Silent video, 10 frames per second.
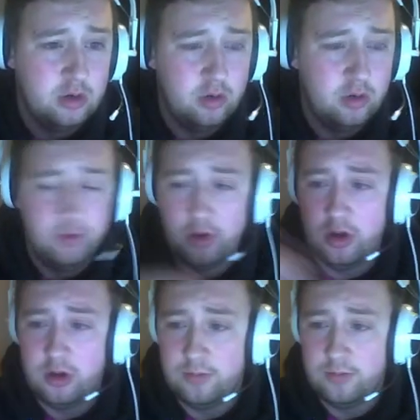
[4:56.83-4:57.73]
or
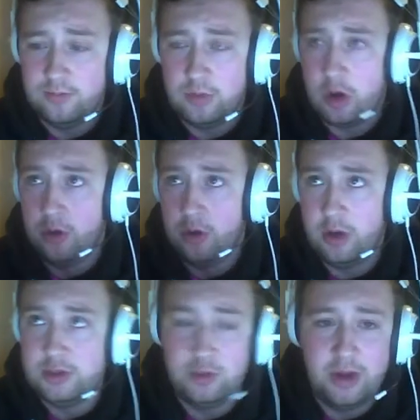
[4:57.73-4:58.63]
the
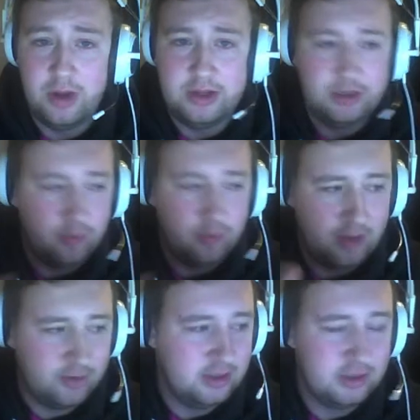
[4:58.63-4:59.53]
R9 280 or
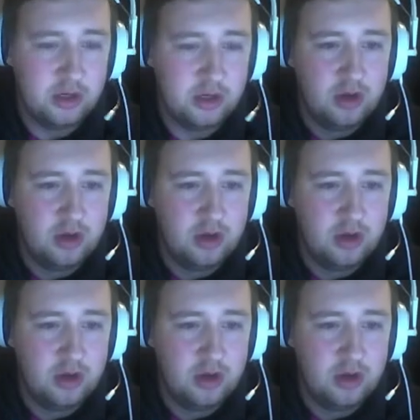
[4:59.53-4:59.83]
whatever it is.